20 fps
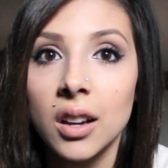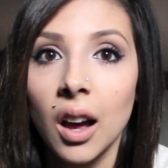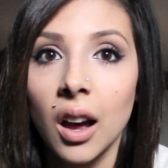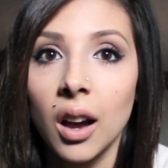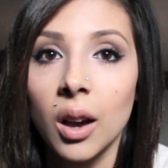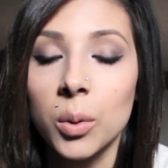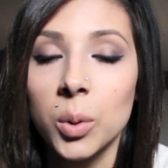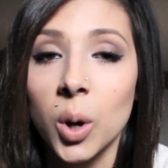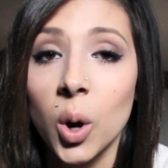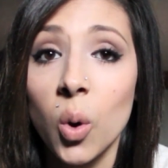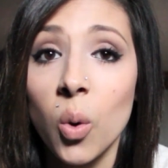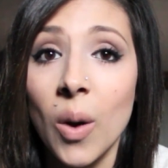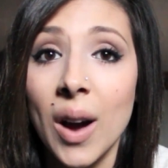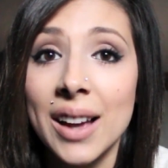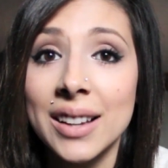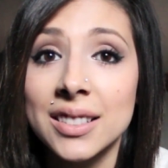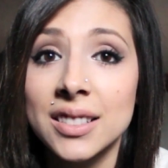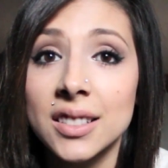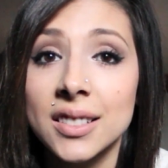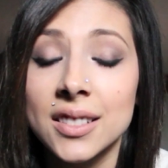uh,
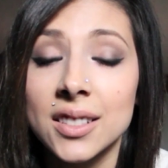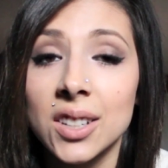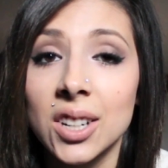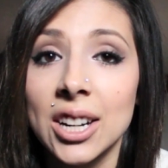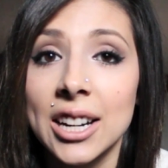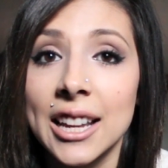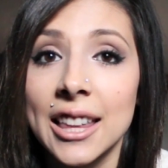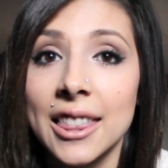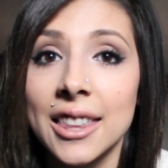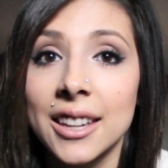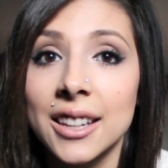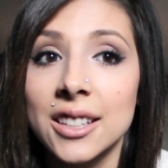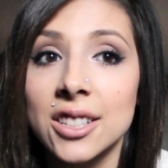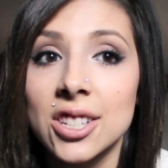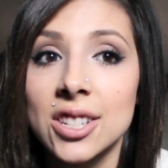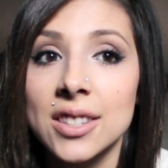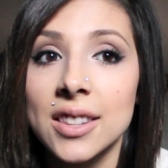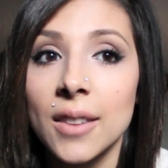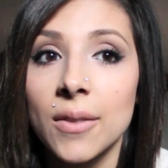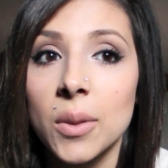requests or anything,
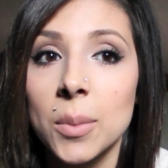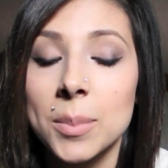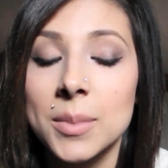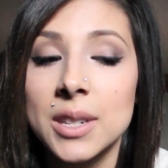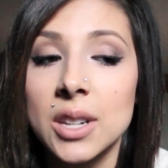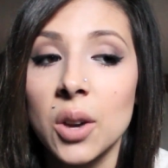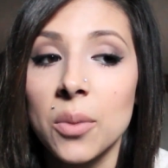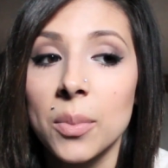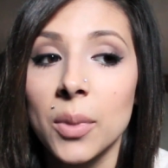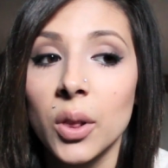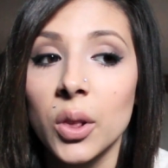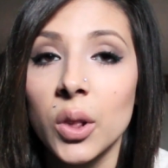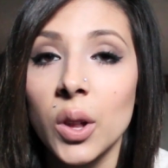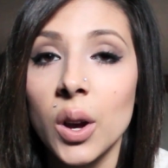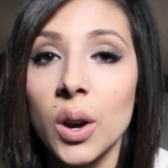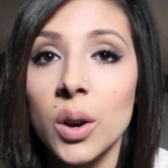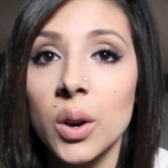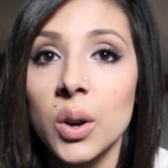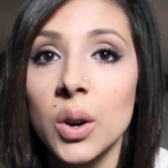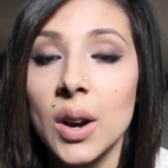just leave them down
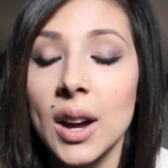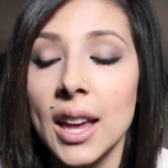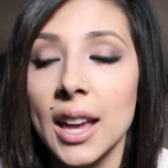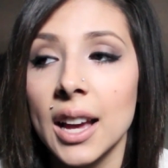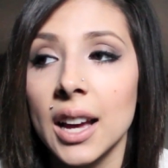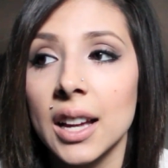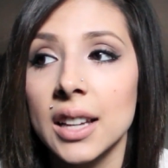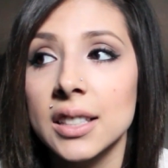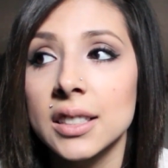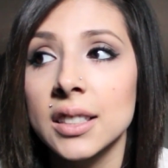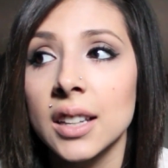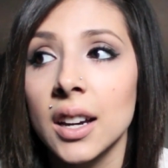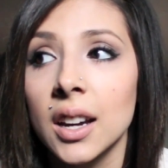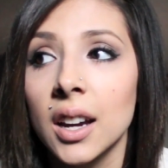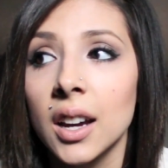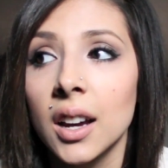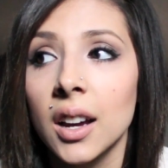below and